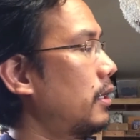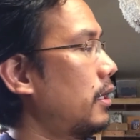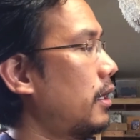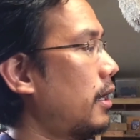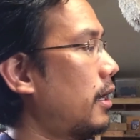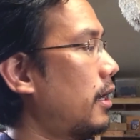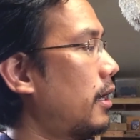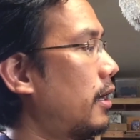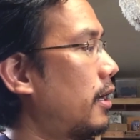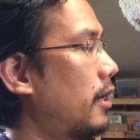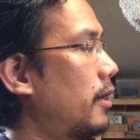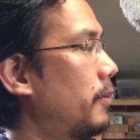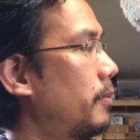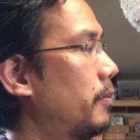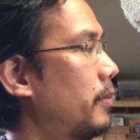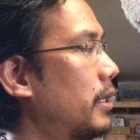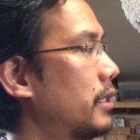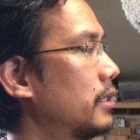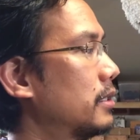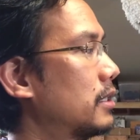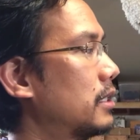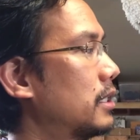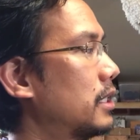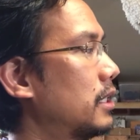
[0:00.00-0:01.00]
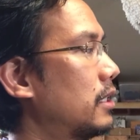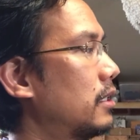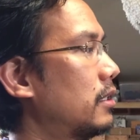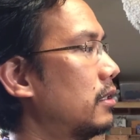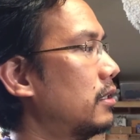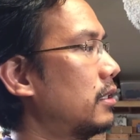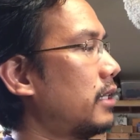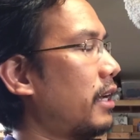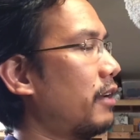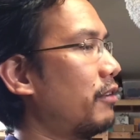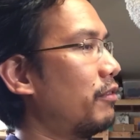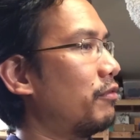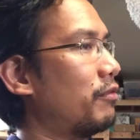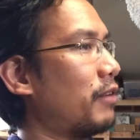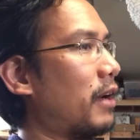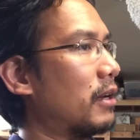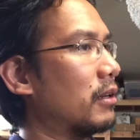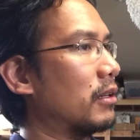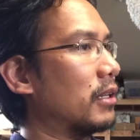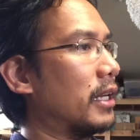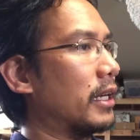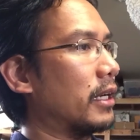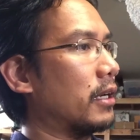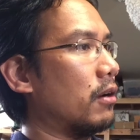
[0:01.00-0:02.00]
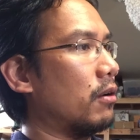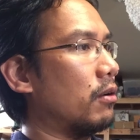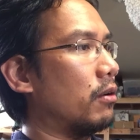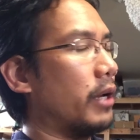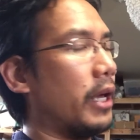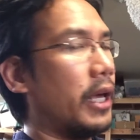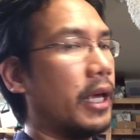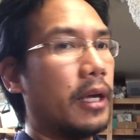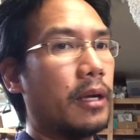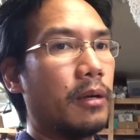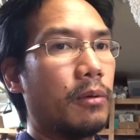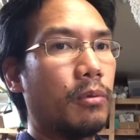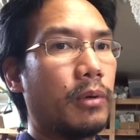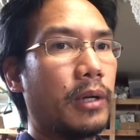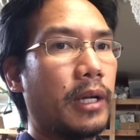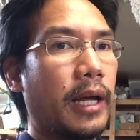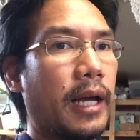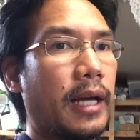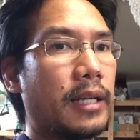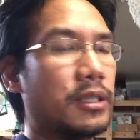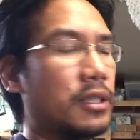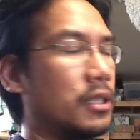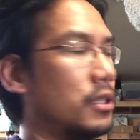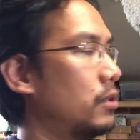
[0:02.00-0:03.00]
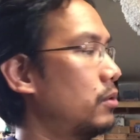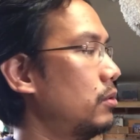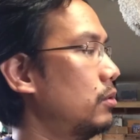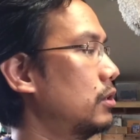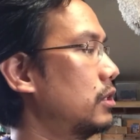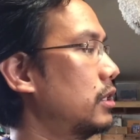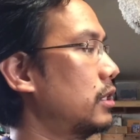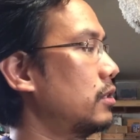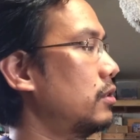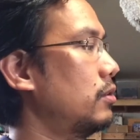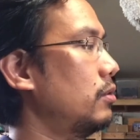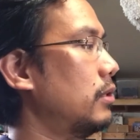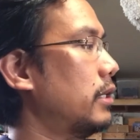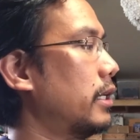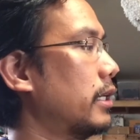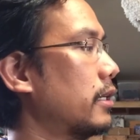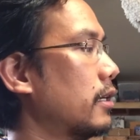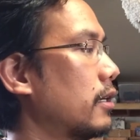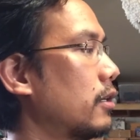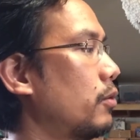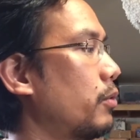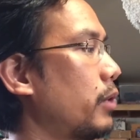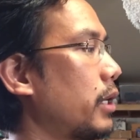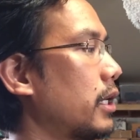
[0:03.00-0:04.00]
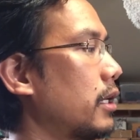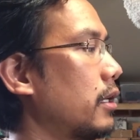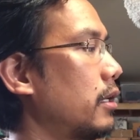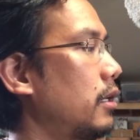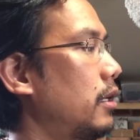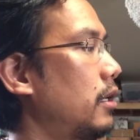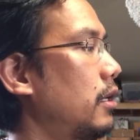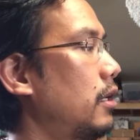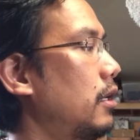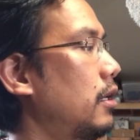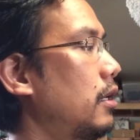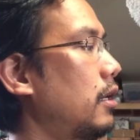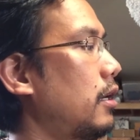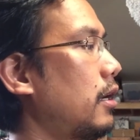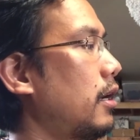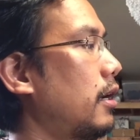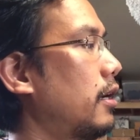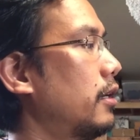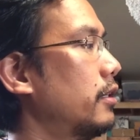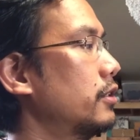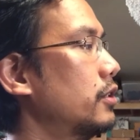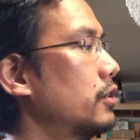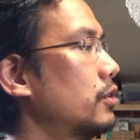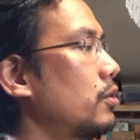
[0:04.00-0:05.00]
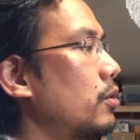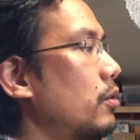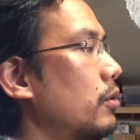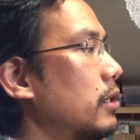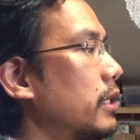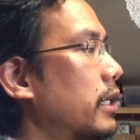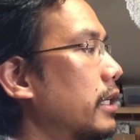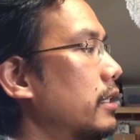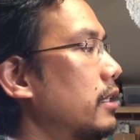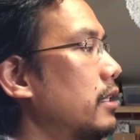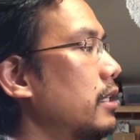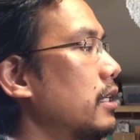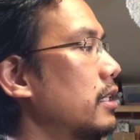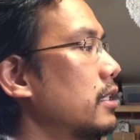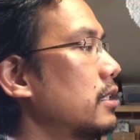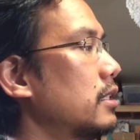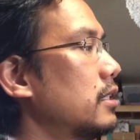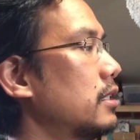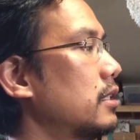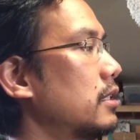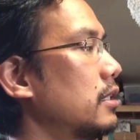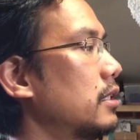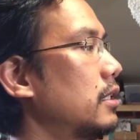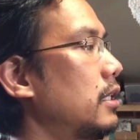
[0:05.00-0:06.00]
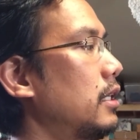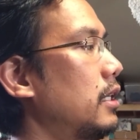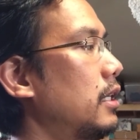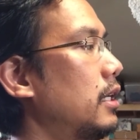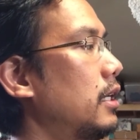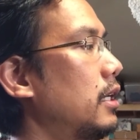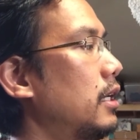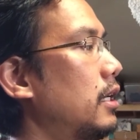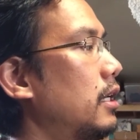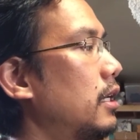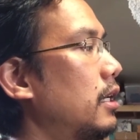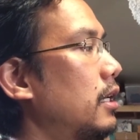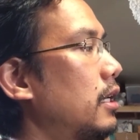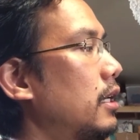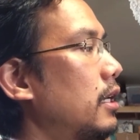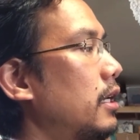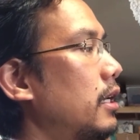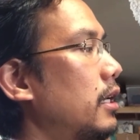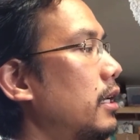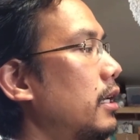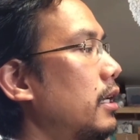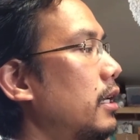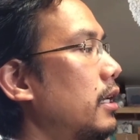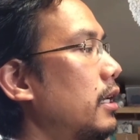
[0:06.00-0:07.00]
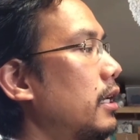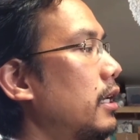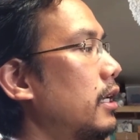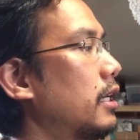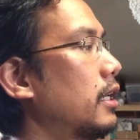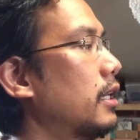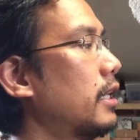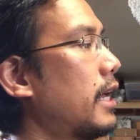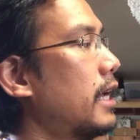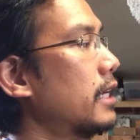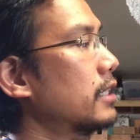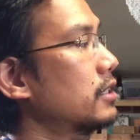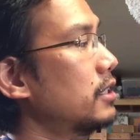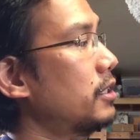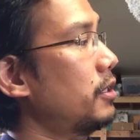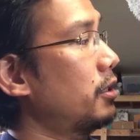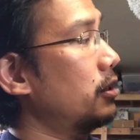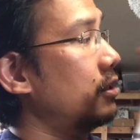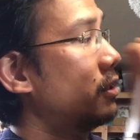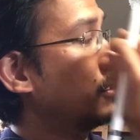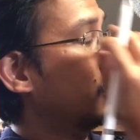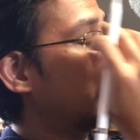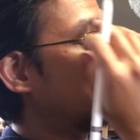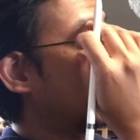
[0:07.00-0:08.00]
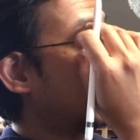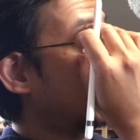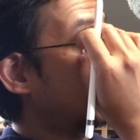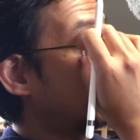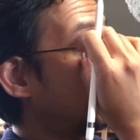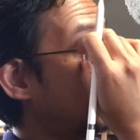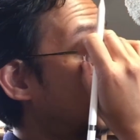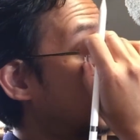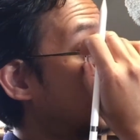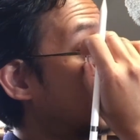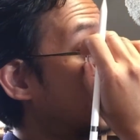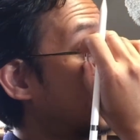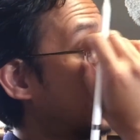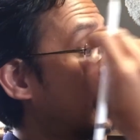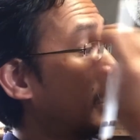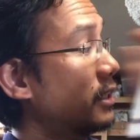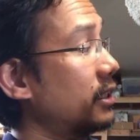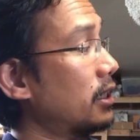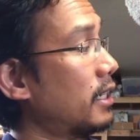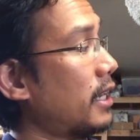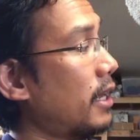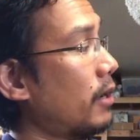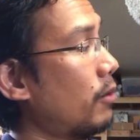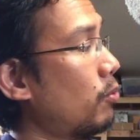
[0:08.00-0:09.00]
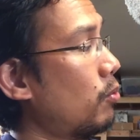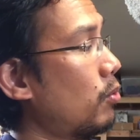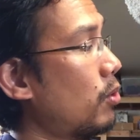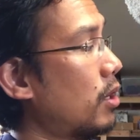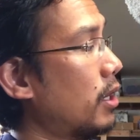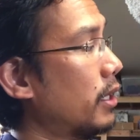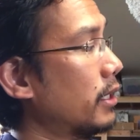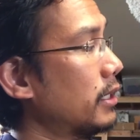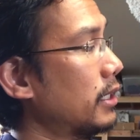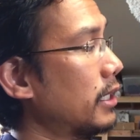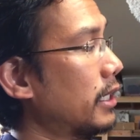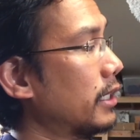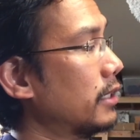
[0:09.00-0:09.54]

Until I found like, oh, hey, when I actually do like a quick stroke like this, it'll actually get me the line that I want.